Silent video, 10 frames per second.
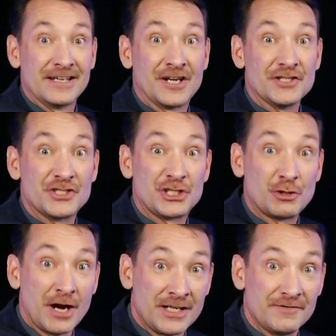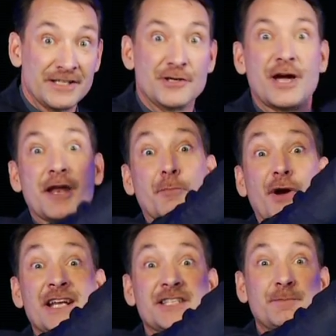constructively, you got a
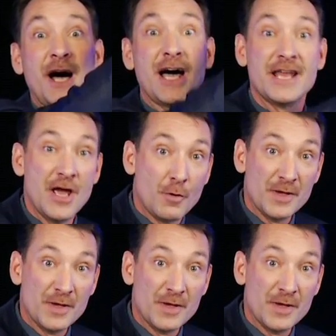bright spot.